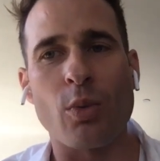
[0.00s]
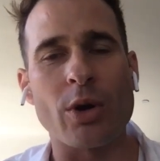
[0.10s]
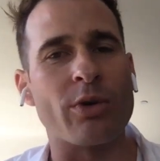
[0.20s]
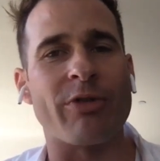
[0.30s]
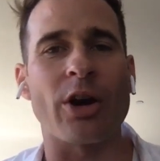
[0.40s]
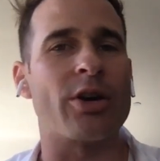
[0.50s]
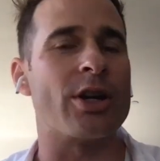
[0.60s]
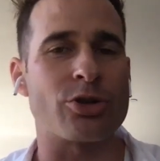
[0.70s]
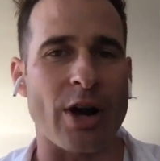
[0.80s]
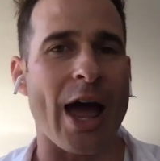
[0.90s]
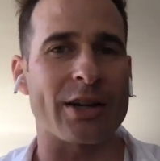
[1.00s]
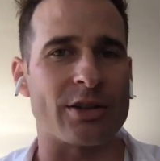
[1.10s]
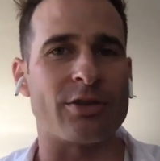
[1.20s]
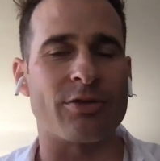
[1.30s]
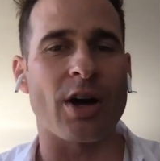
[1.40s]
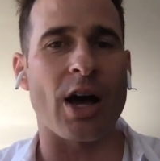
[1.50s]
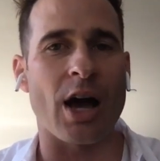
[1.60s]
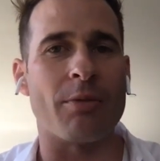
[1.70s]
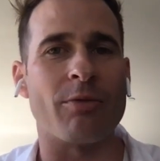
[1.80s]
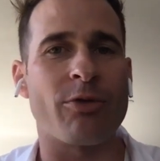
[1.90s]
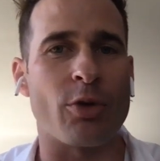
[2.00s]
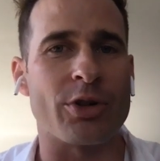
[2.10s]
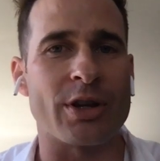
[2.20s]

we were very attractive for